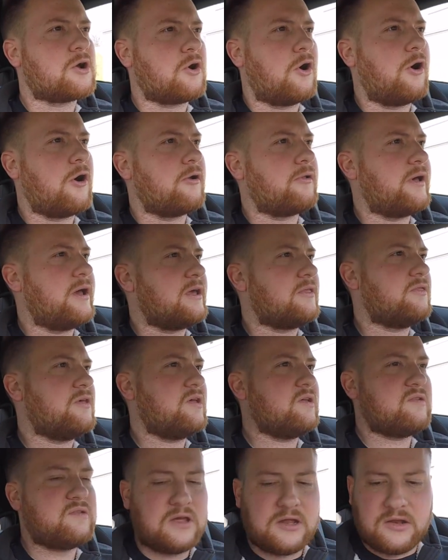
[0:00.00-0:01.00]
a car like
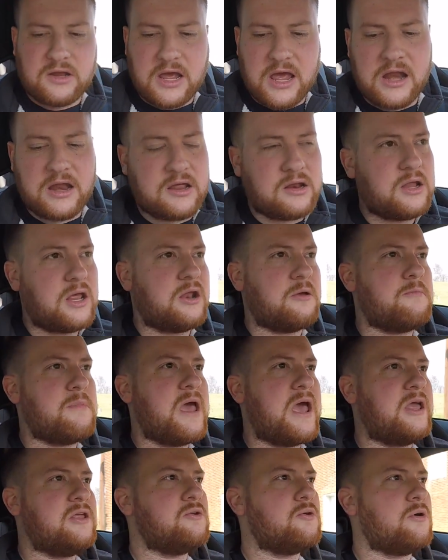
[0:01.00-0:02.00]
this and in a
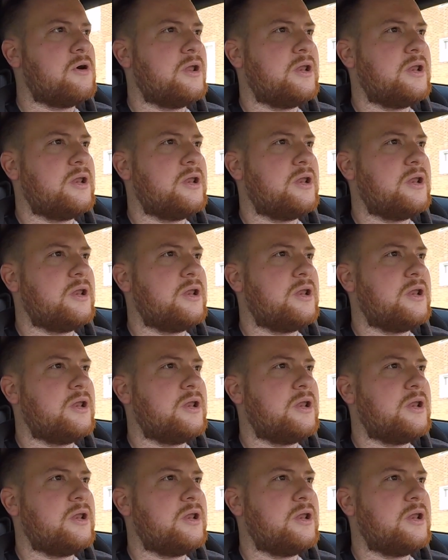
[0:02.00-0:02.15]
manual,